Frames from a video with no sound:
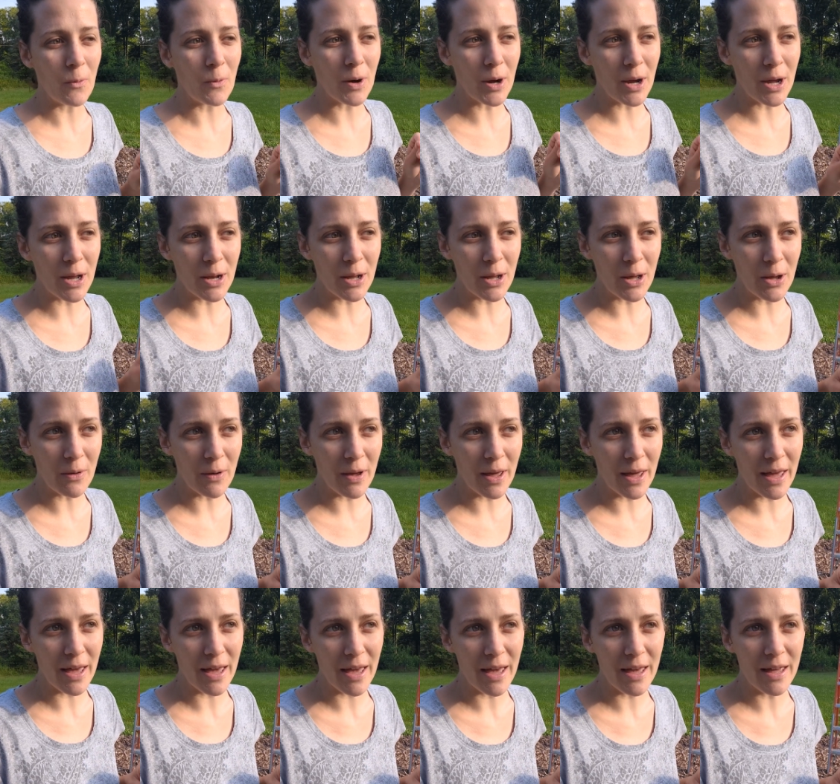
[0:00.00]
we're going to go
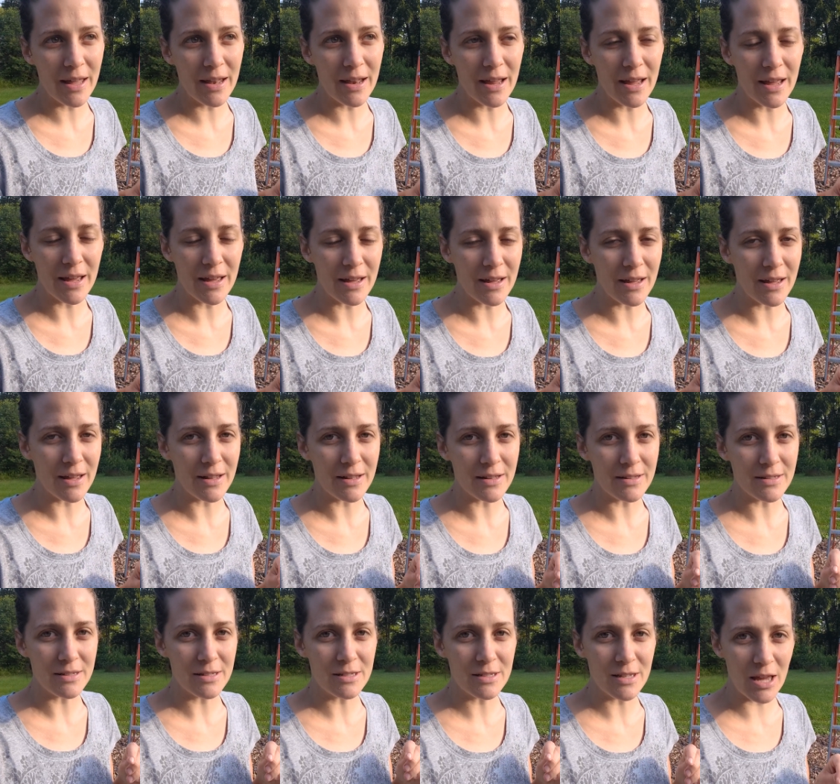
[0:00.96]
ahead
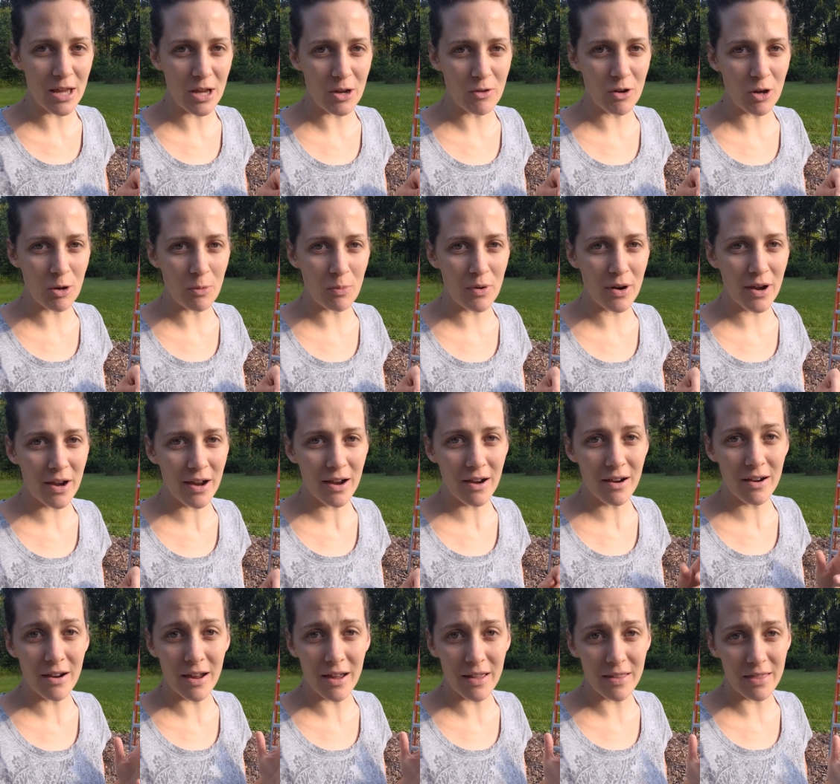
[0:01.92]
and say a quick
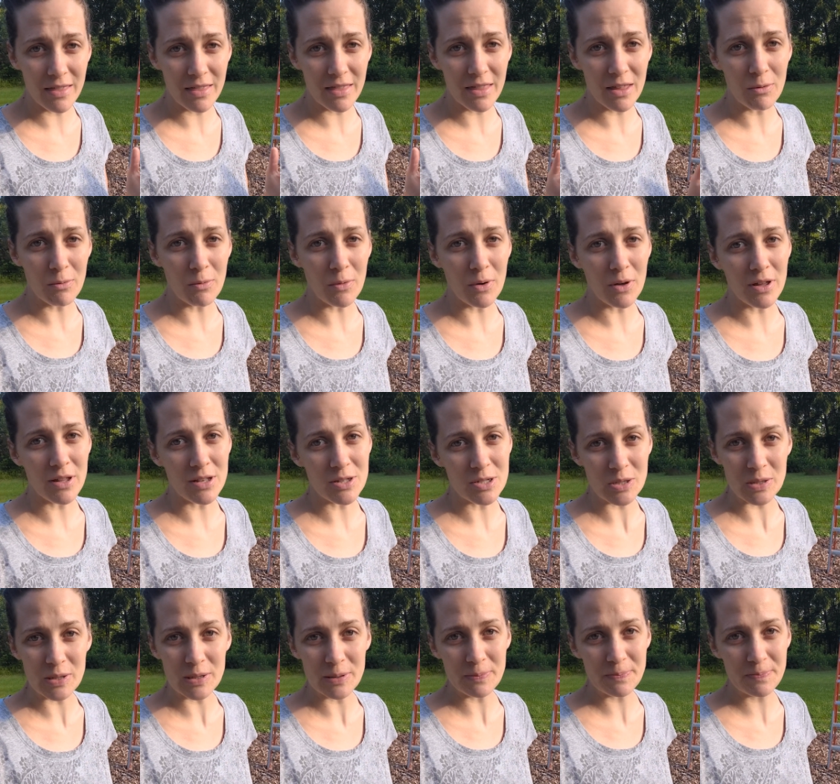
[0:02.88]
prayer and then we'll get
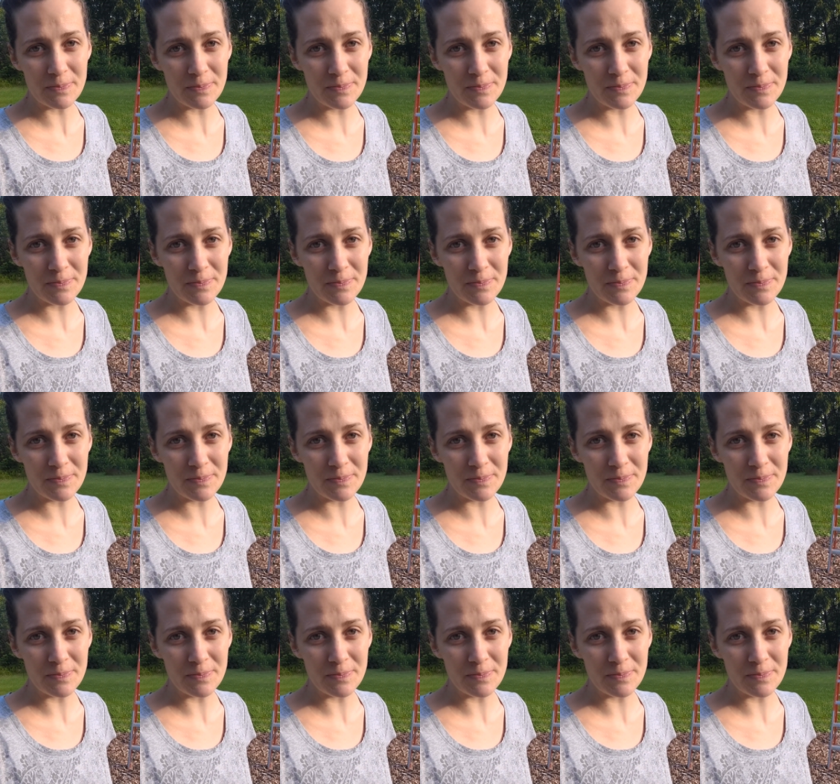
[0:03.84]
to it.